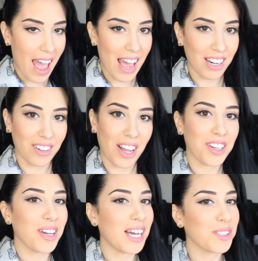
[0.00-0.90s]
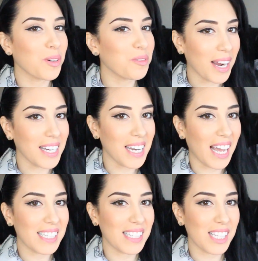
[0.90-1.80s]
And a lot of you guys will
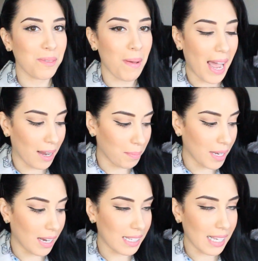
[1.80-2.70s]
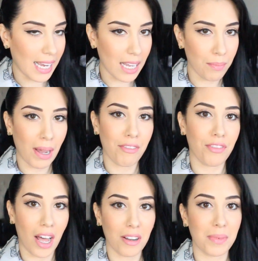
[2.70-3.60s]
recognize this bag because in my
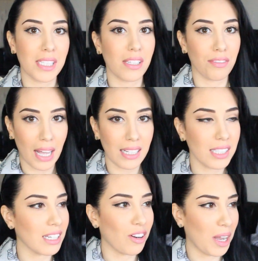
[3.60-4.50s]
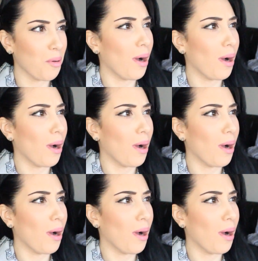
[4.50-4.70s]
Vlogmas of last, okay,